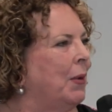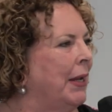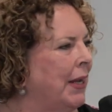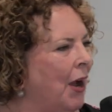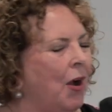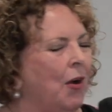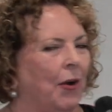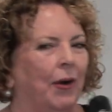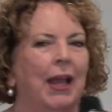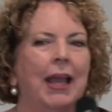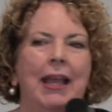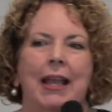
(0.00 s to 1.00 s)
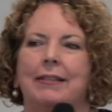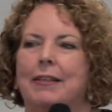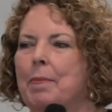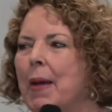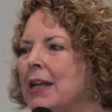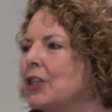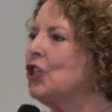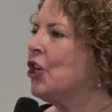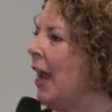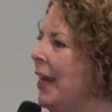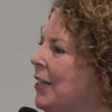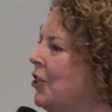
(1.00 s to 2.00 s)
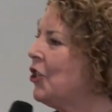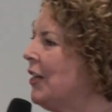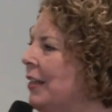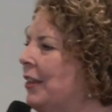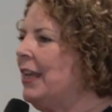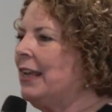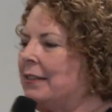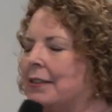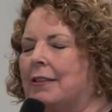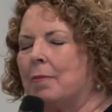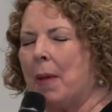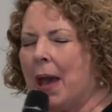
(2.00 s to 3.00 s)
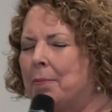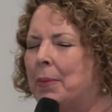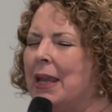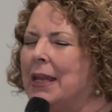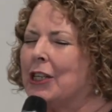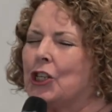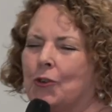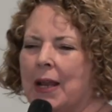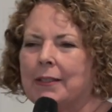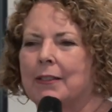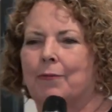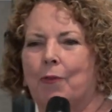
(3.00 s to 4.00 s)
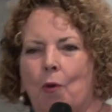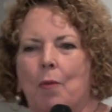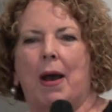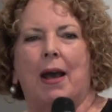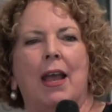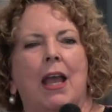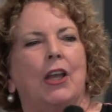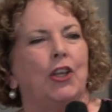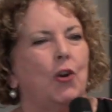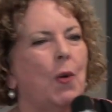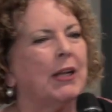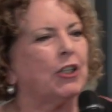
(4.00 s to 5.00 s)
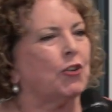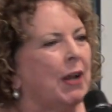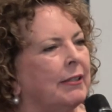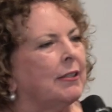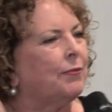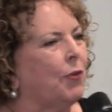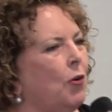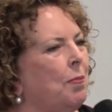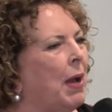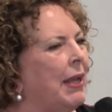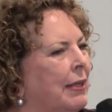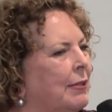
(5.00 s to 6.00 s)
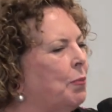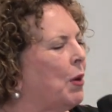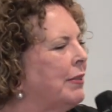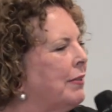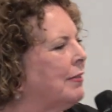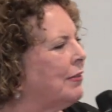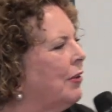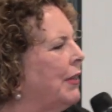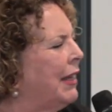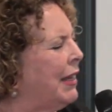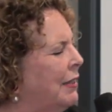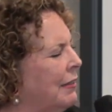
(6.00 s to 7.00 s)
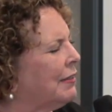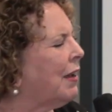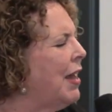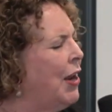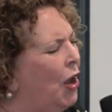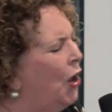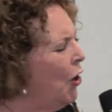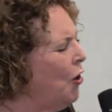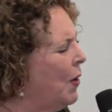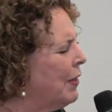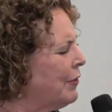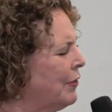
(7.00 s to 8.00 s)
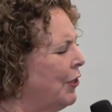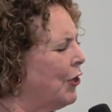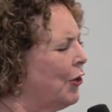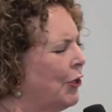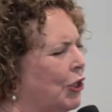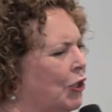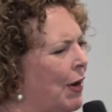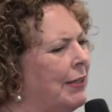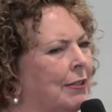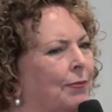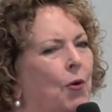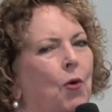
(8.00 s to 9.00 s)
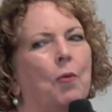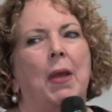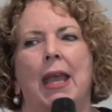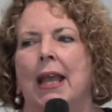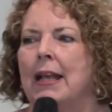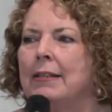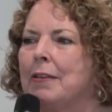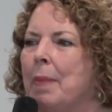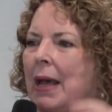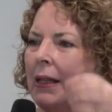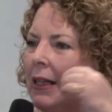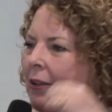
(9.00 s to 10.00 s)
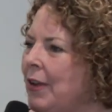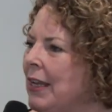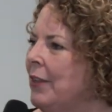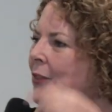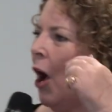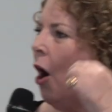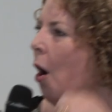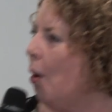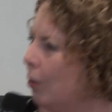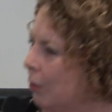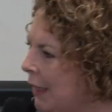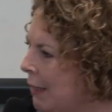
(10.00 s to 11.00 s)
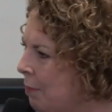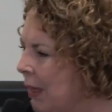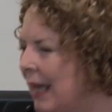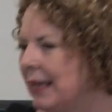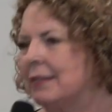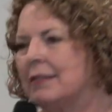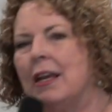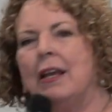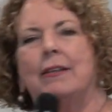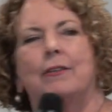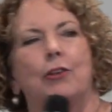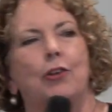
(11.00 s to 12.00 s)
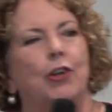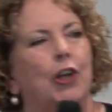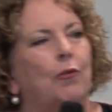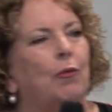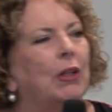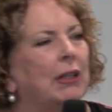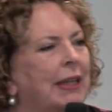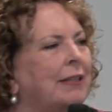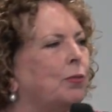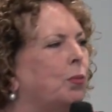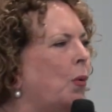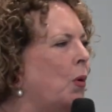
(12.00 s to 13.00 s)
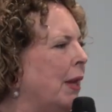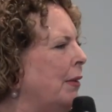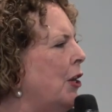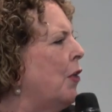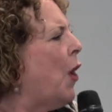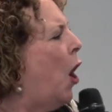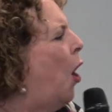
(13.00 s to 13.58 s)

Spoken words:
we go. It's about changing things. It's about being a transformer. You are transformed by his presence on the inside. Who else are you going to transform? It's about living in the holy place so you can release the